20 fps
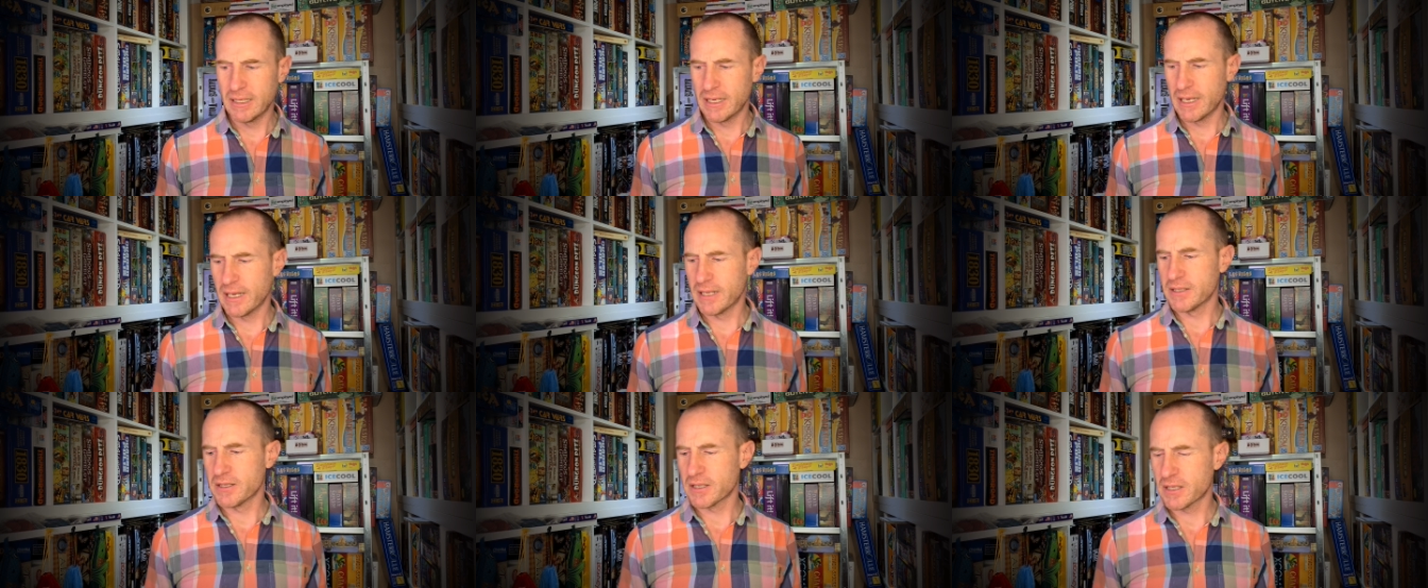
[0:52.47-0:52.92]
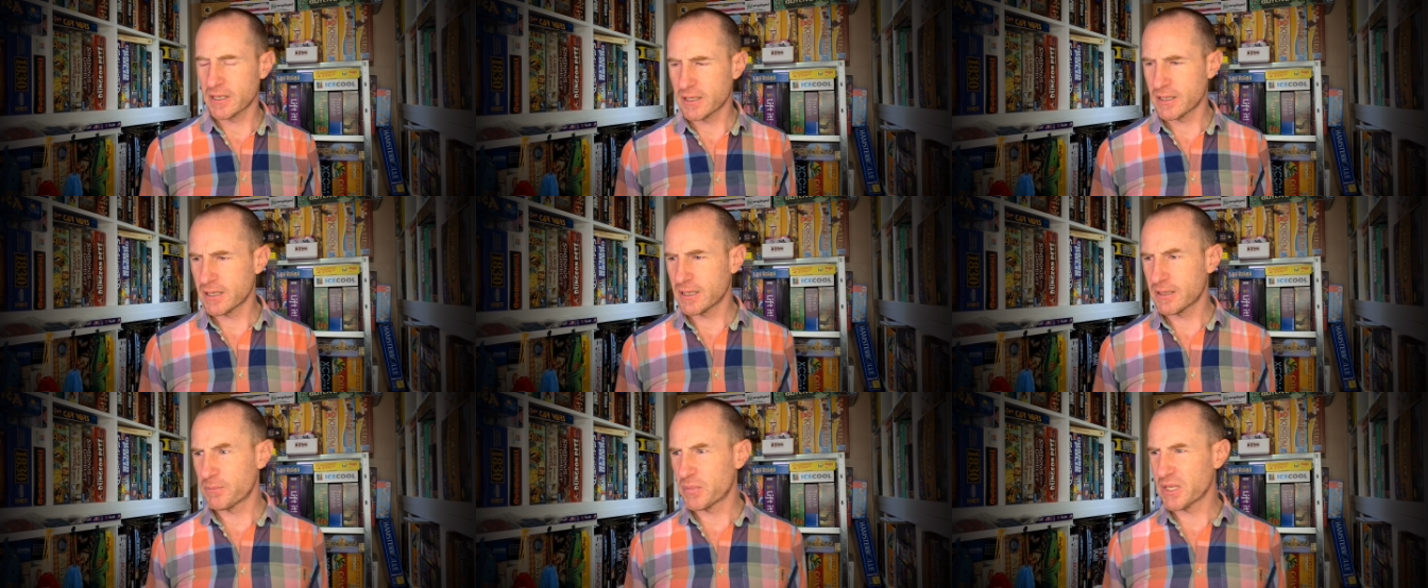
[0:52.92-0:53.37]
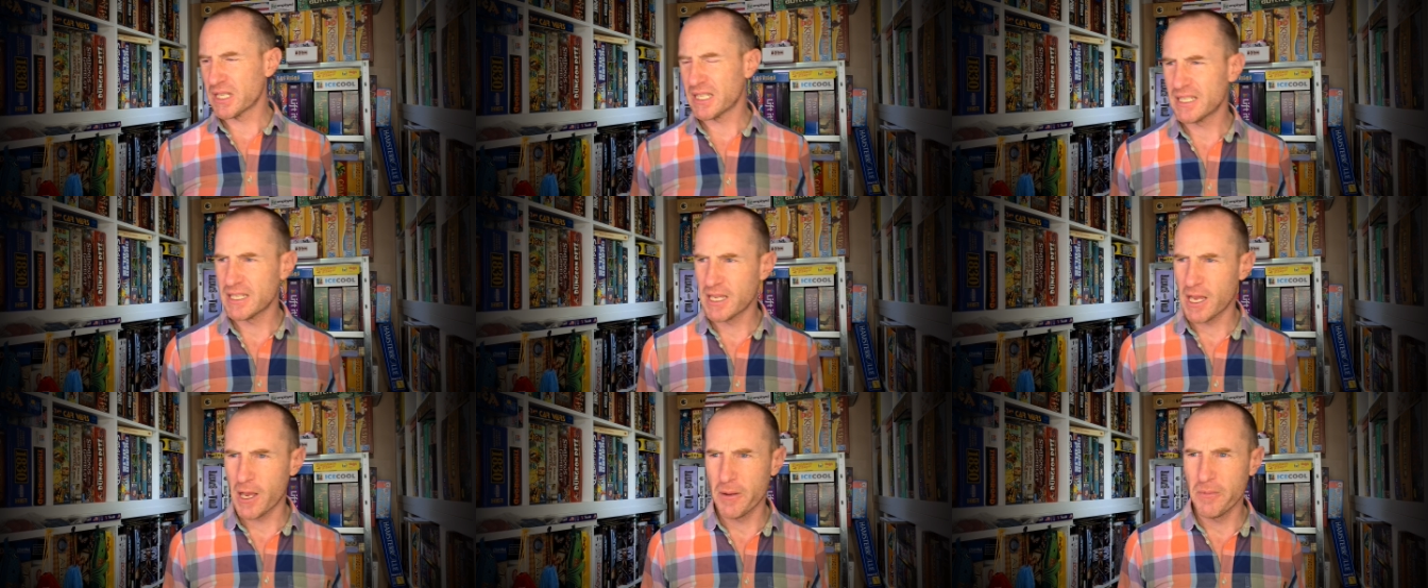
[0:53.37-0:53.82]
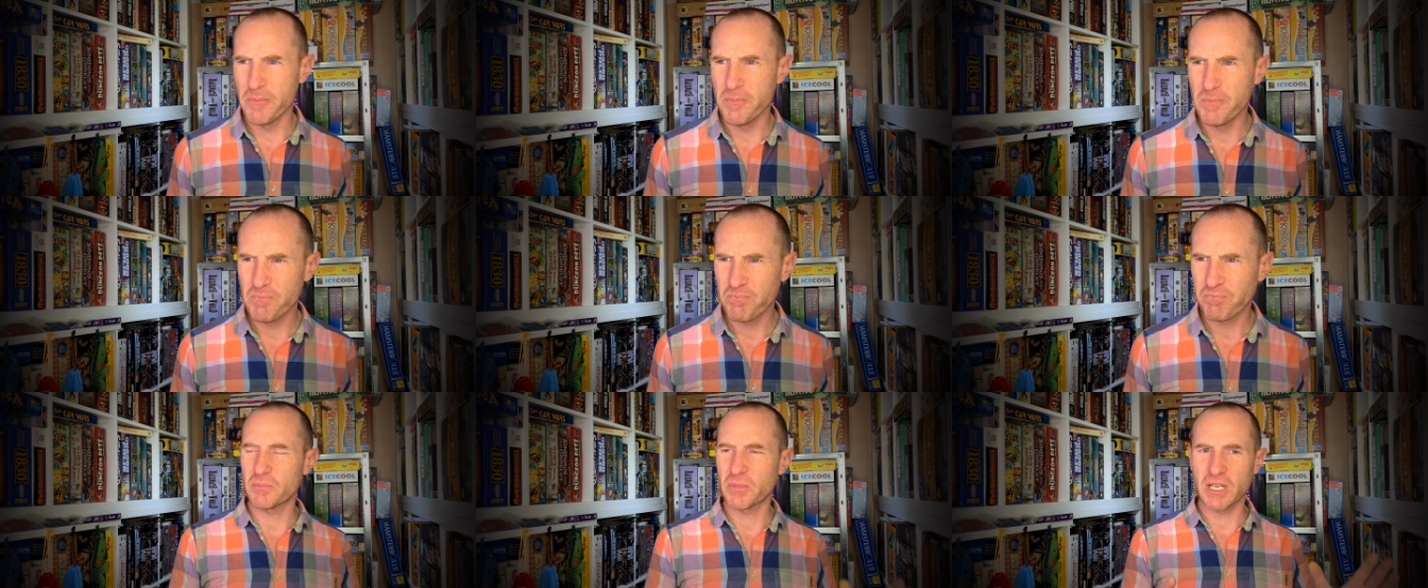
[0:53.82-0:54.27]
And you're going to be
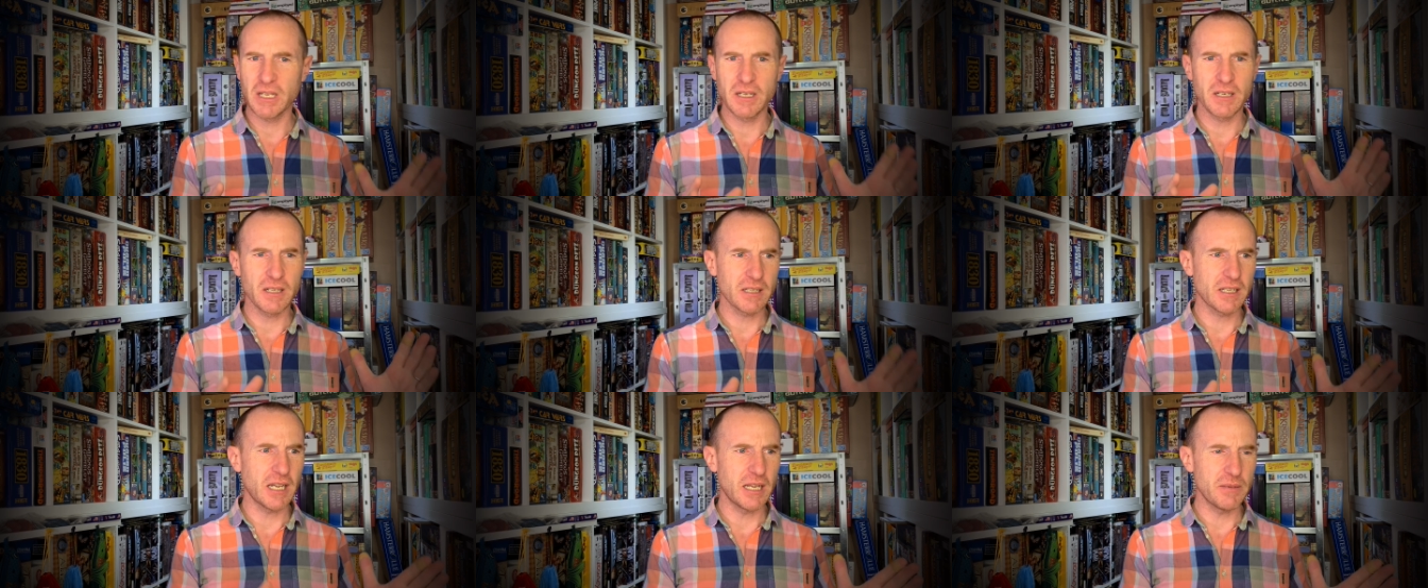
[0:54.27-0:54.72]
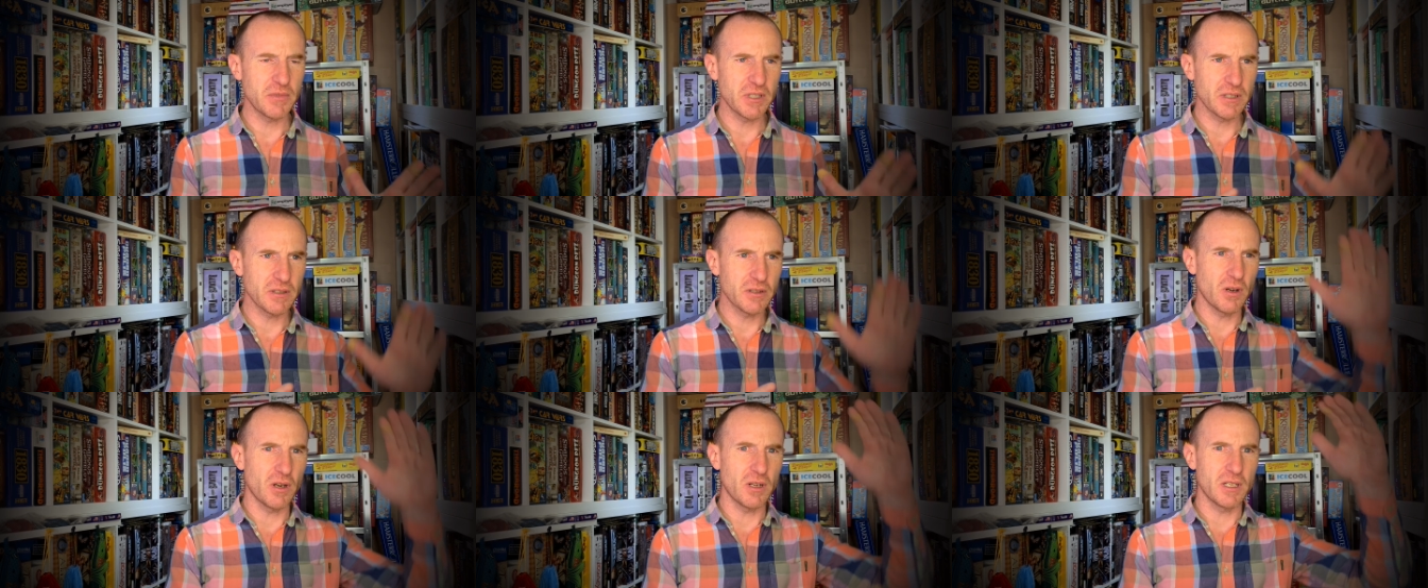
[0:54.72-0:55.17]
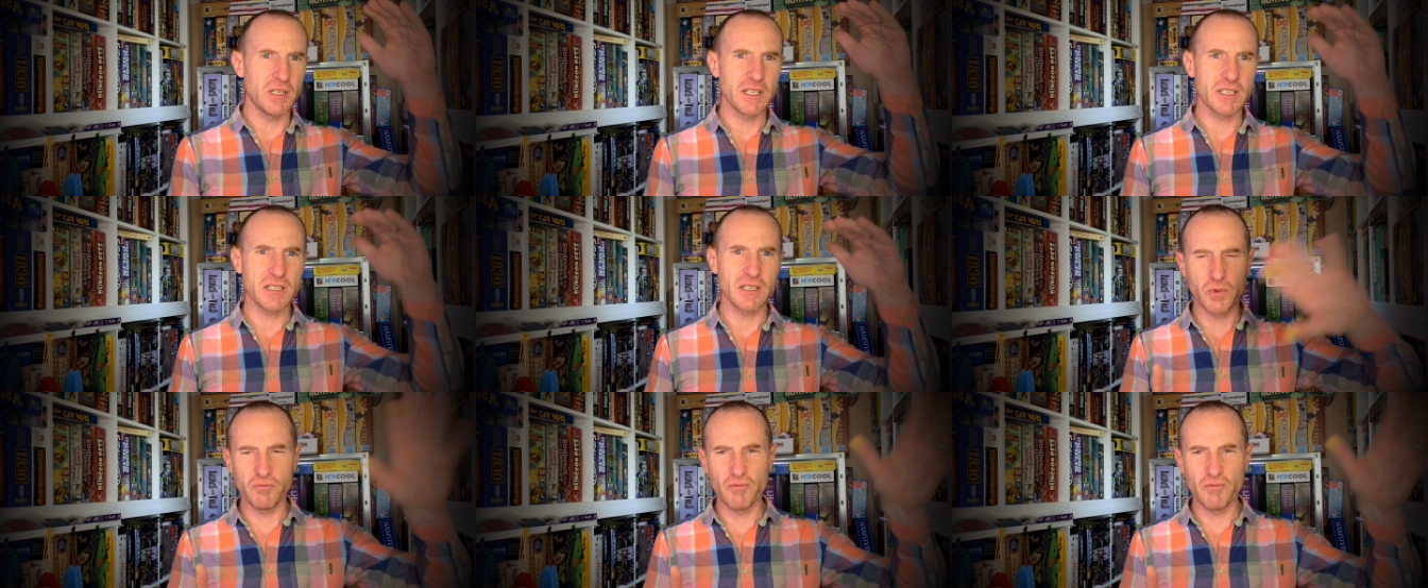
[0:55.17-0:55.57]
beginning of the game. You've got a list.